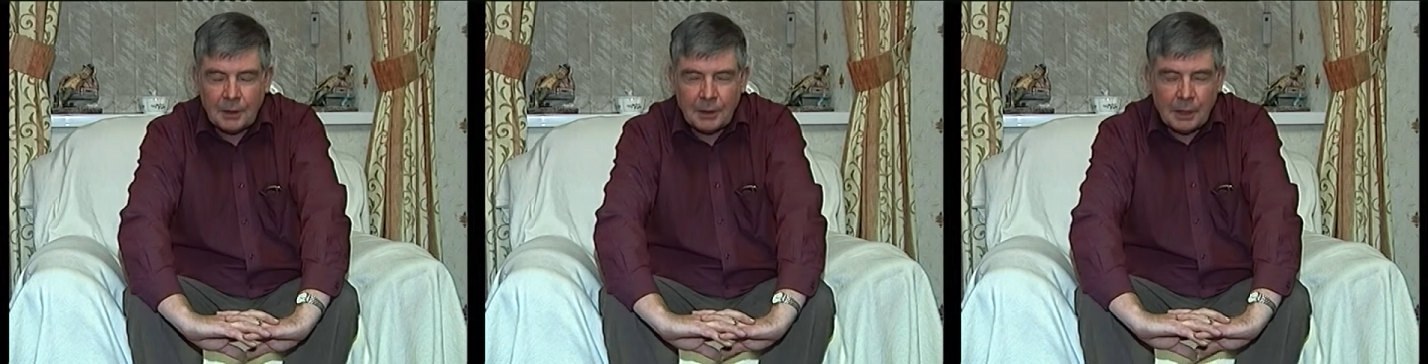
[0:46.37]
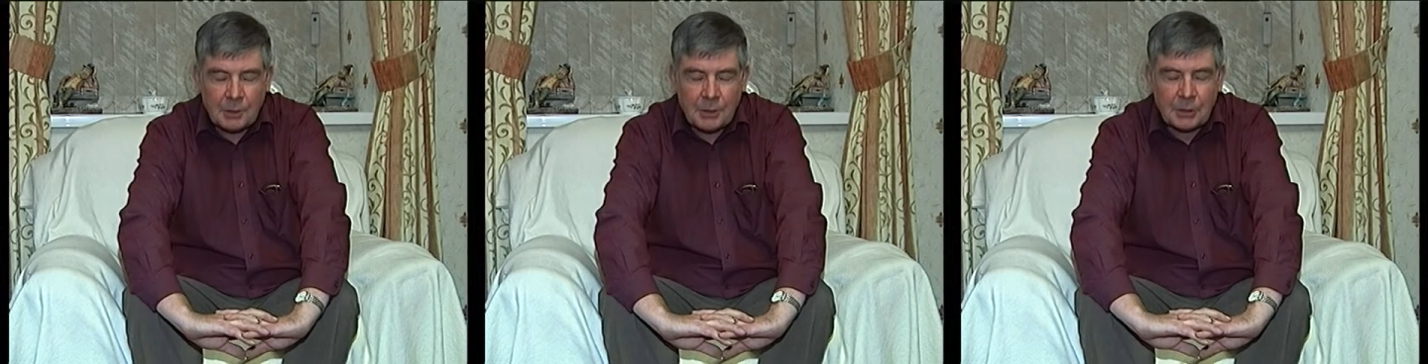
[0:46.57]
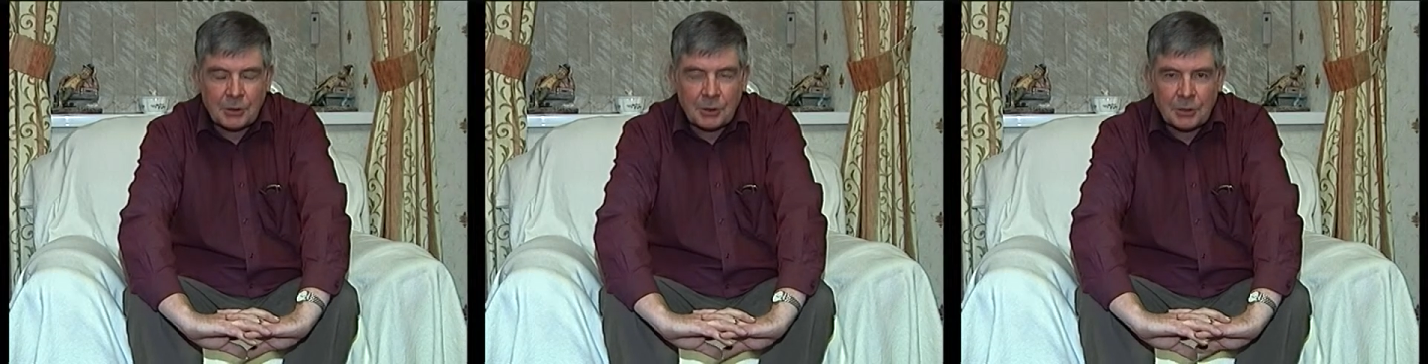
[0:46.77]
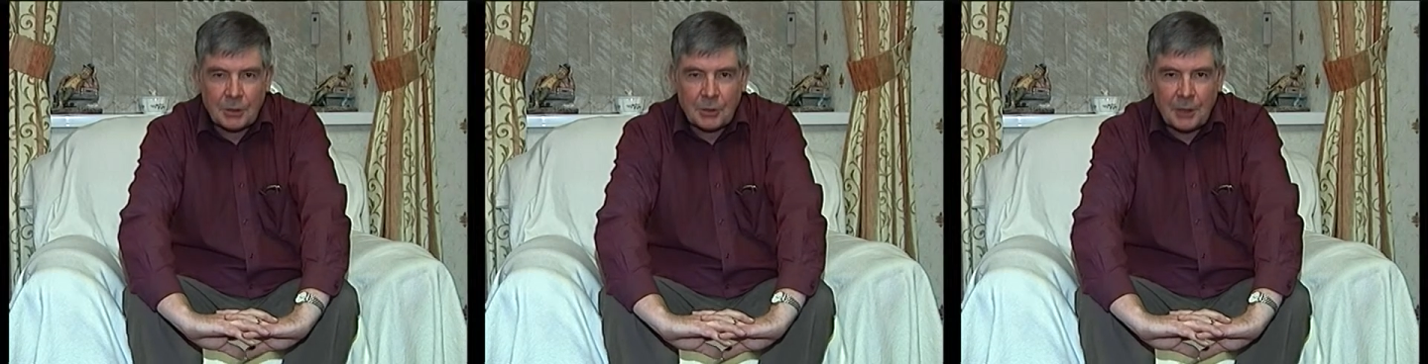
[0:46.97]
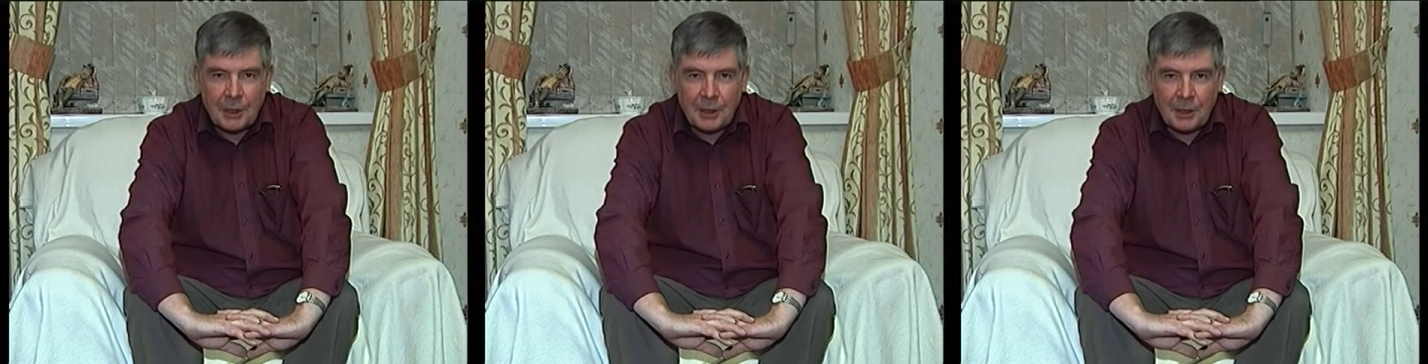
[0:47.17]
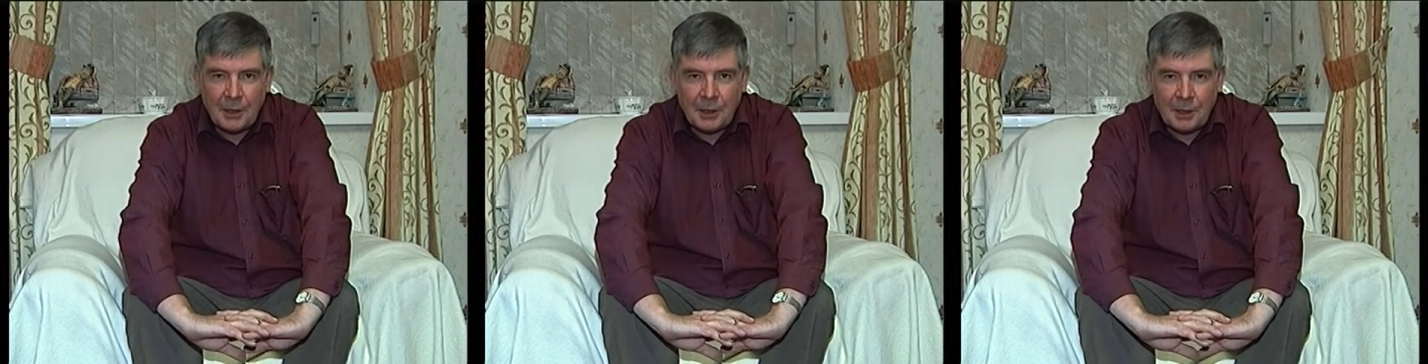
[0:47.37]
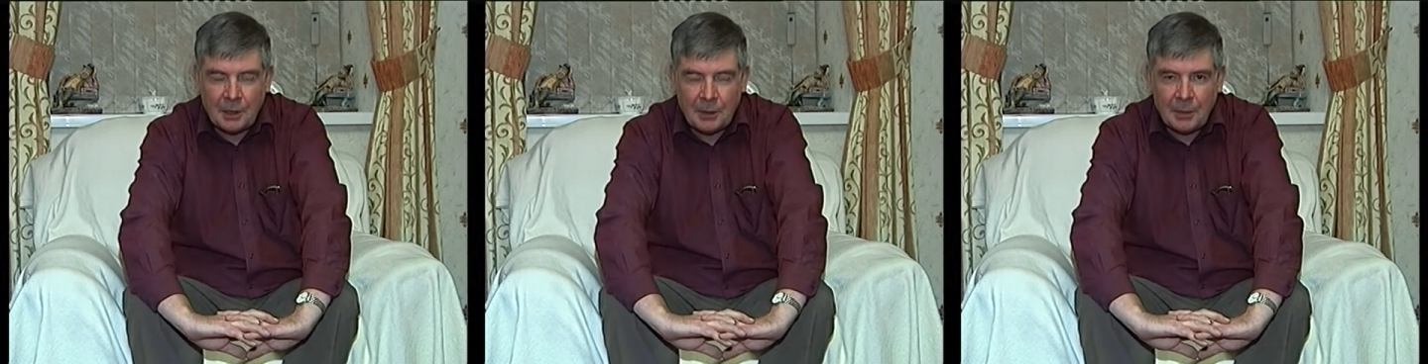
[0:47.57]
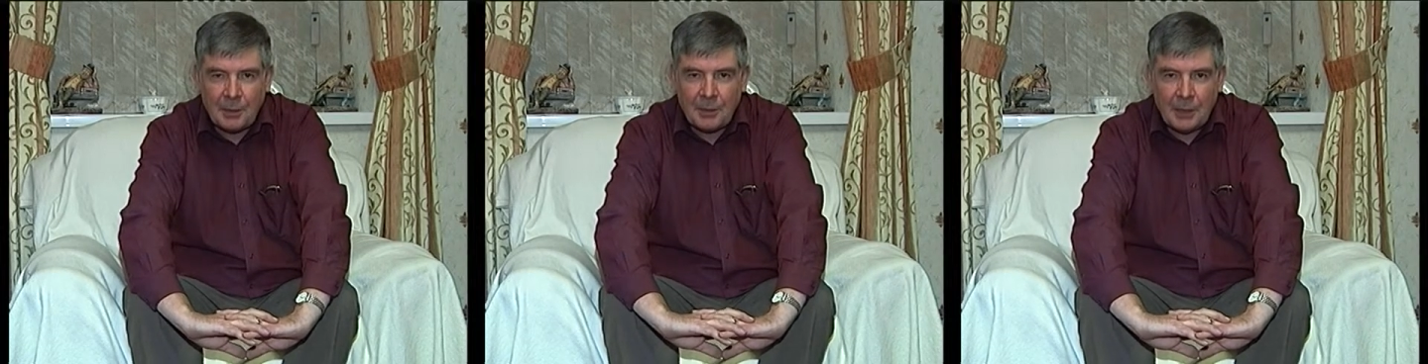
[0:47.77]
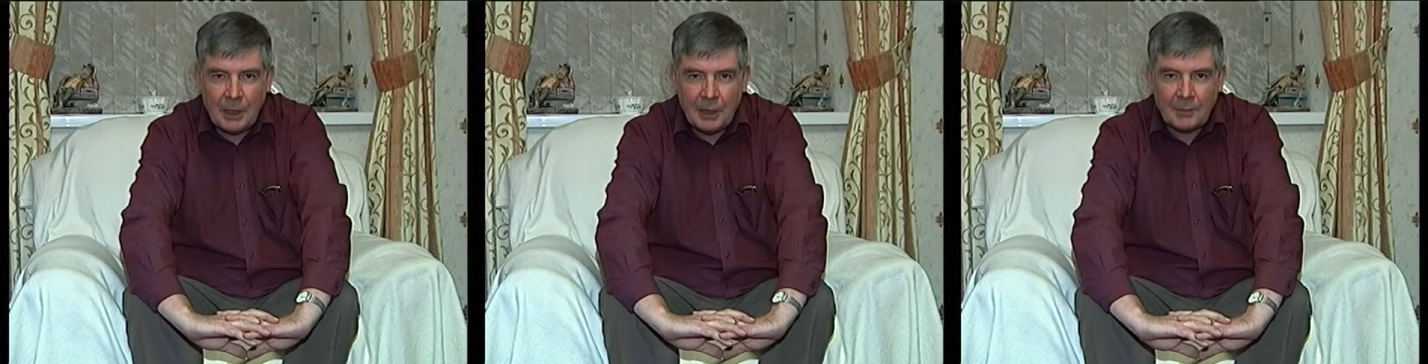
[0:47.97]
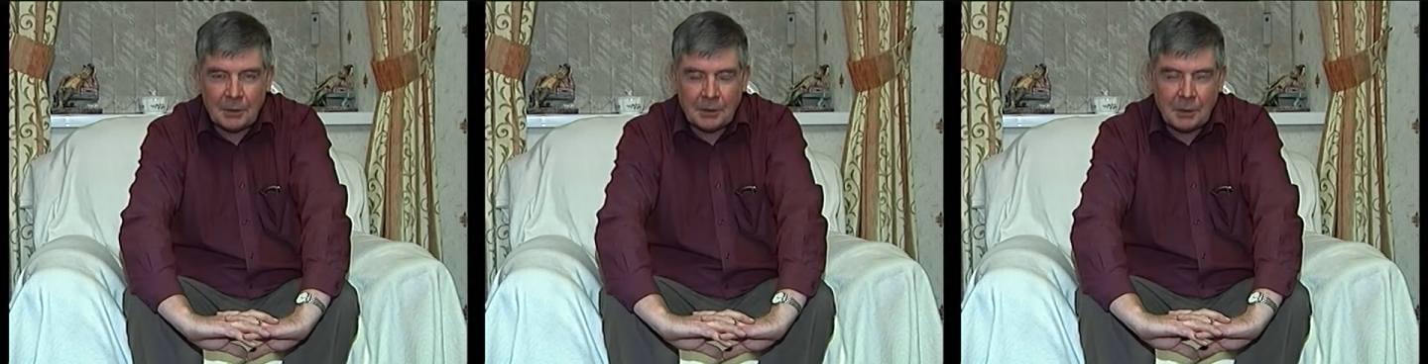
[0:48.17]
I'm just going to show you here now a pile
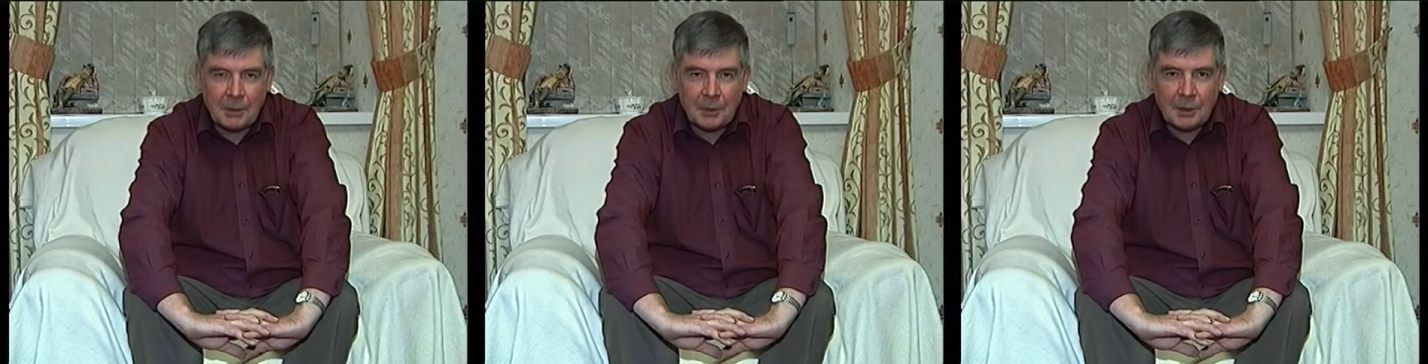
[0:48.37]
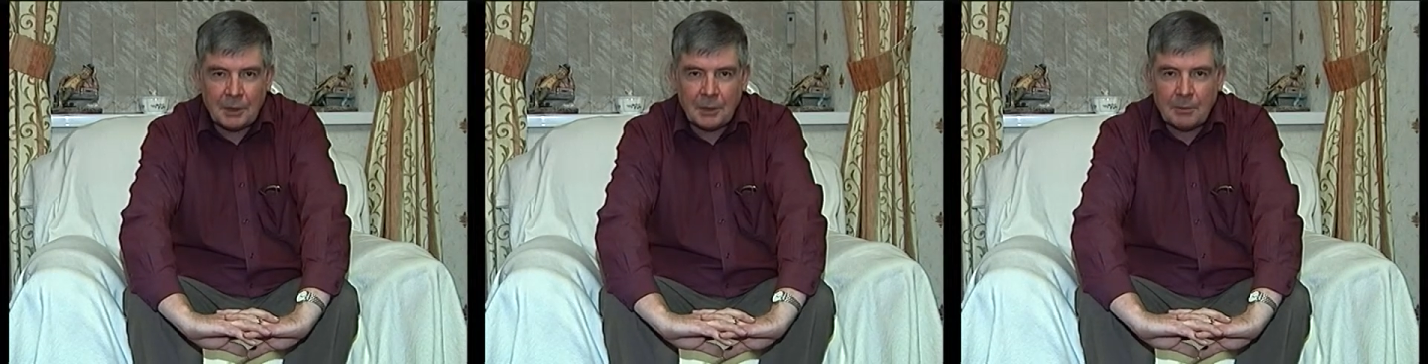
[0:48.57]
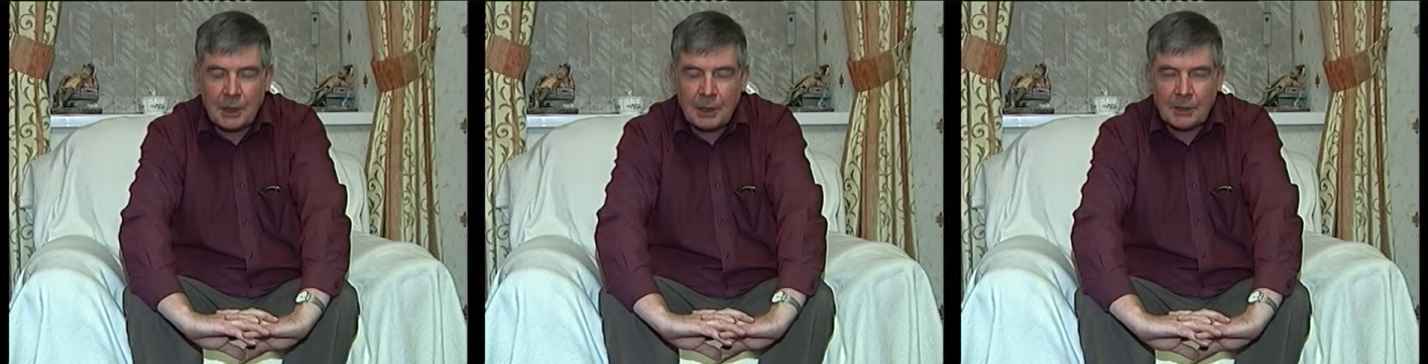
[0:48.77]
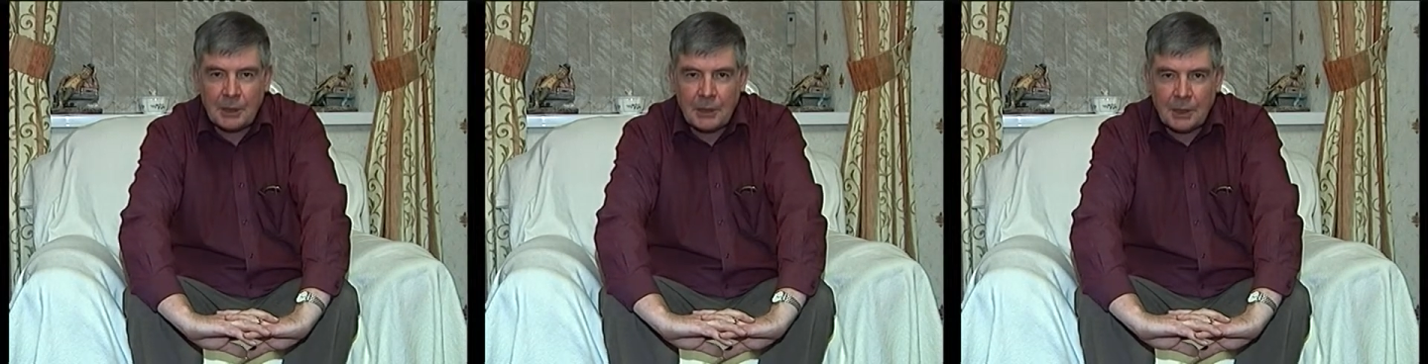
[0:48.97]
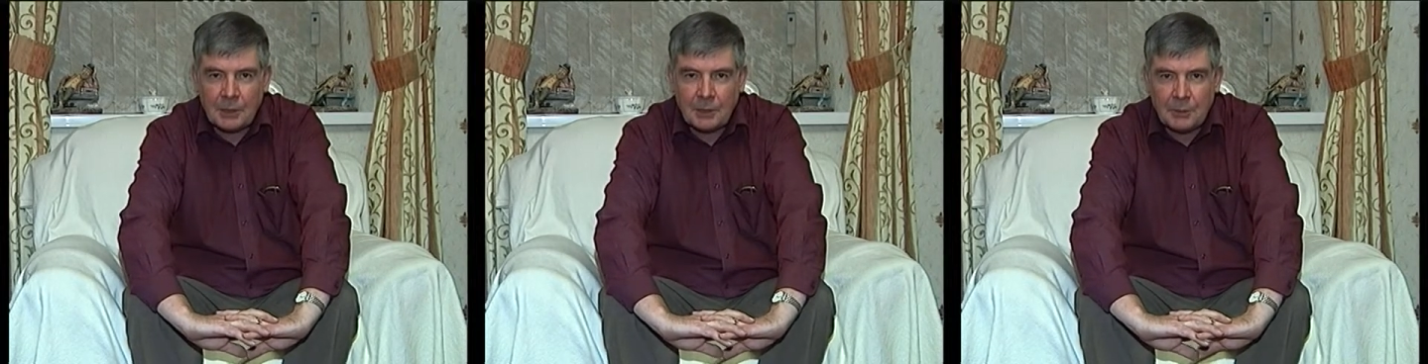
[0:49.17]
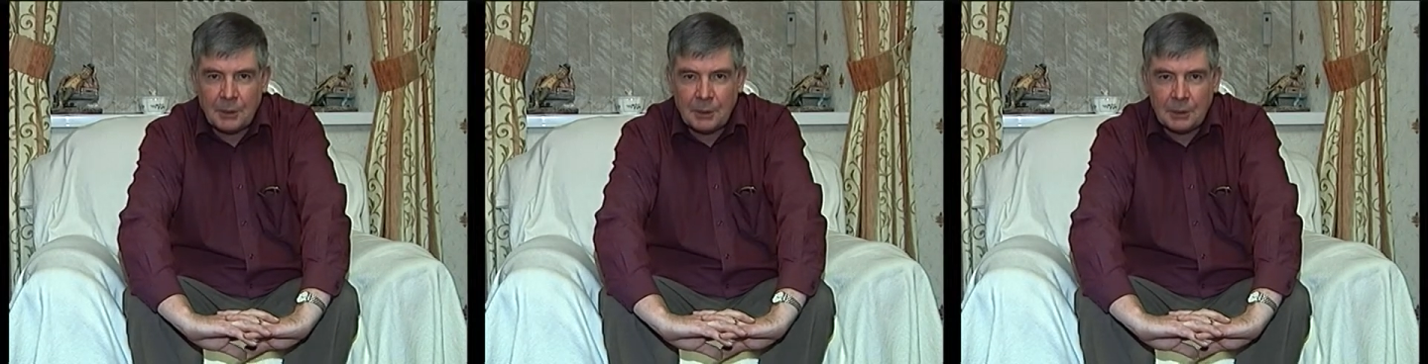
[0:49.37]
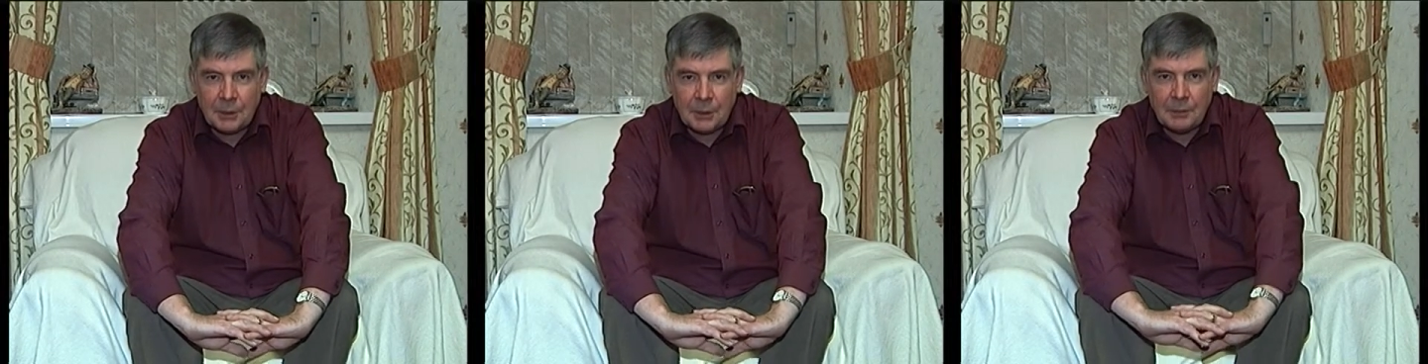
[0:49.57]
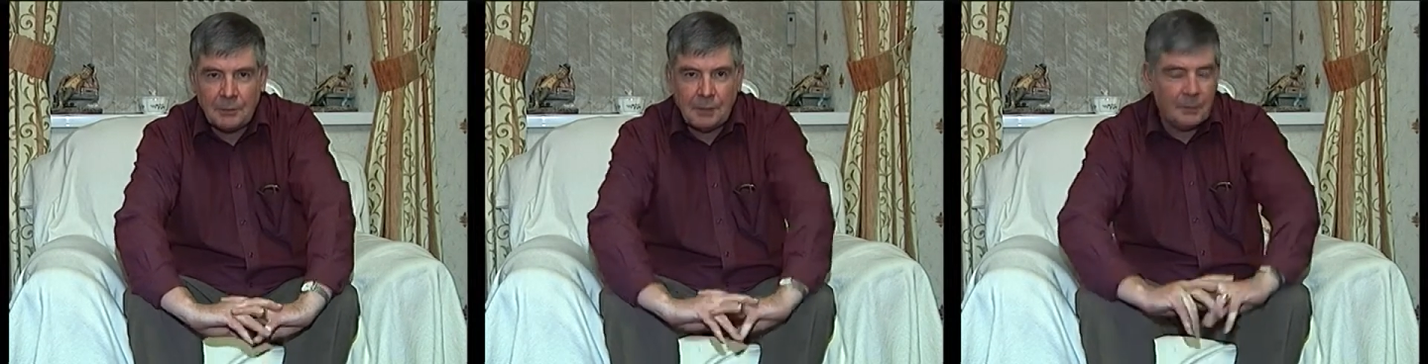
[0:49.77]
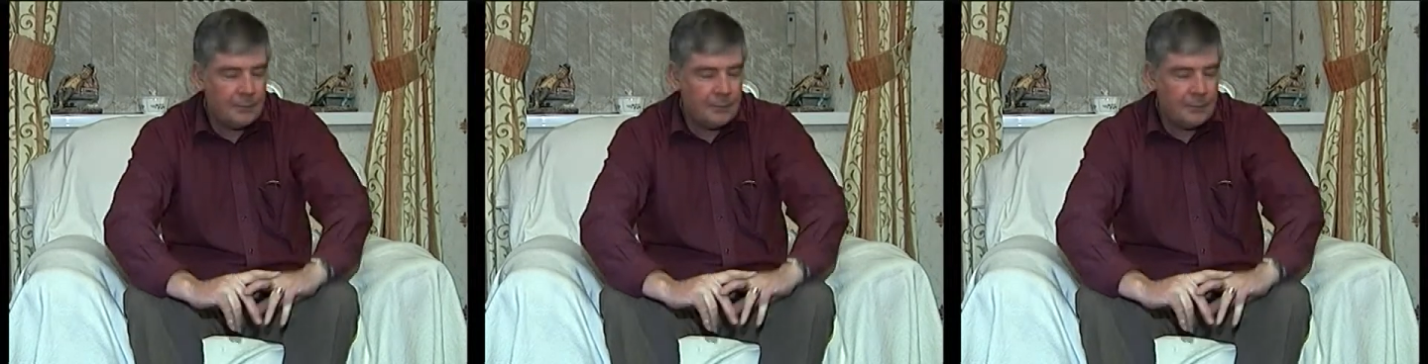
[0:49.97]
of the sympathy and mass cards that we received.